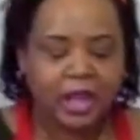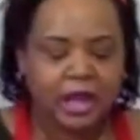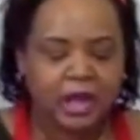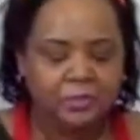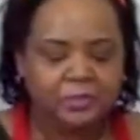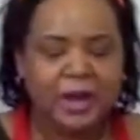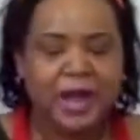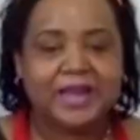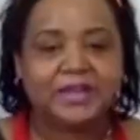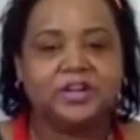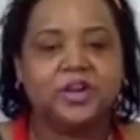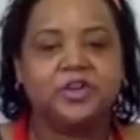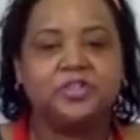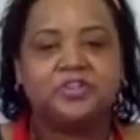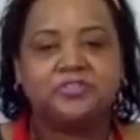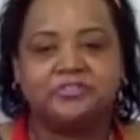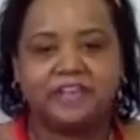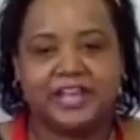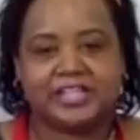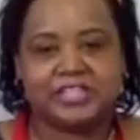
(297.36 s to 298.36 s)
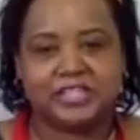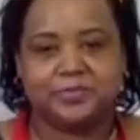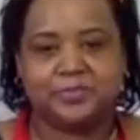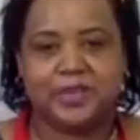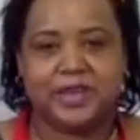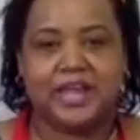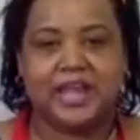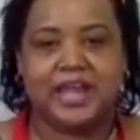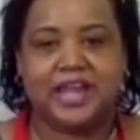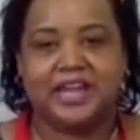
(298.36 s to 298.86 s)
I know the
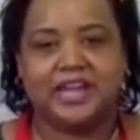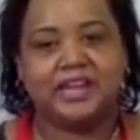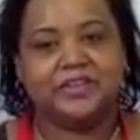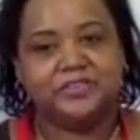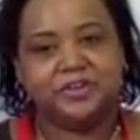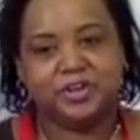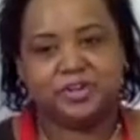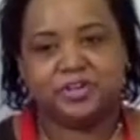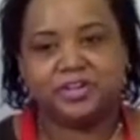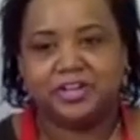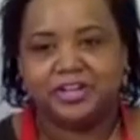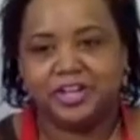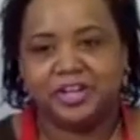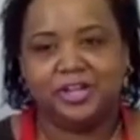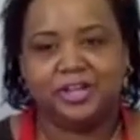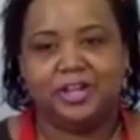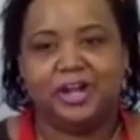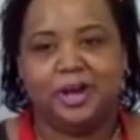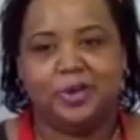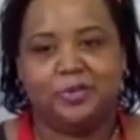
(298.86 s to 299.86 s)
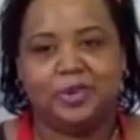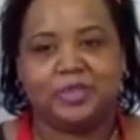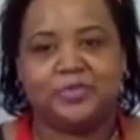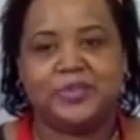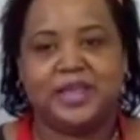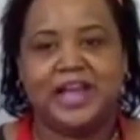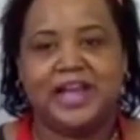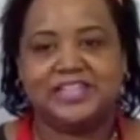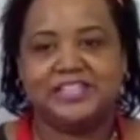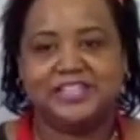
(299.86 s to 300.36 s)
recipe, and if you're cooking along with
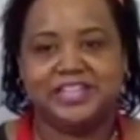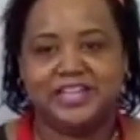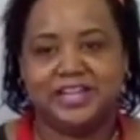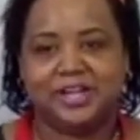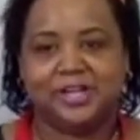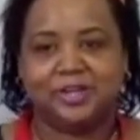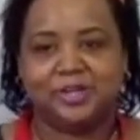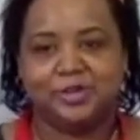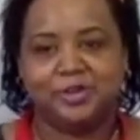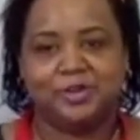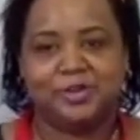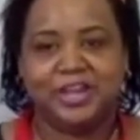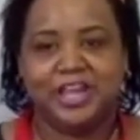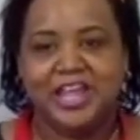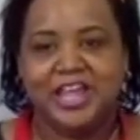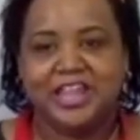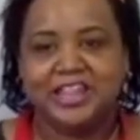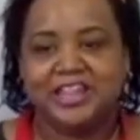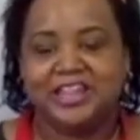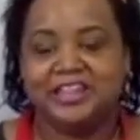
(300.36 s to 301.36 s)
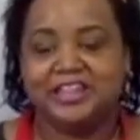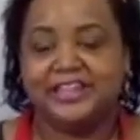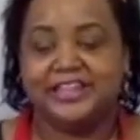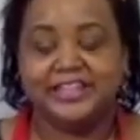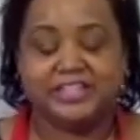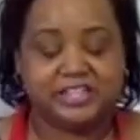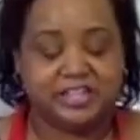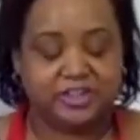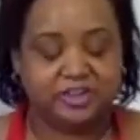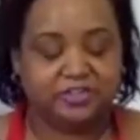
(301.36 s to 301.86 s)
me, I did include the
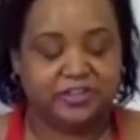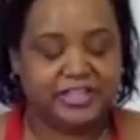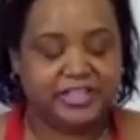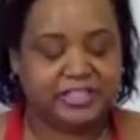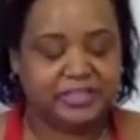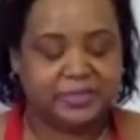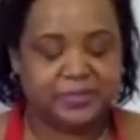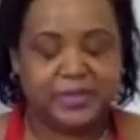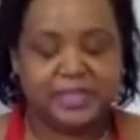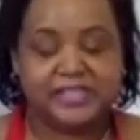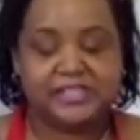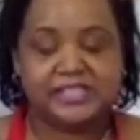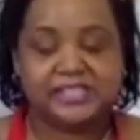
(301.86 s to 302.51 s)
link to the recipe.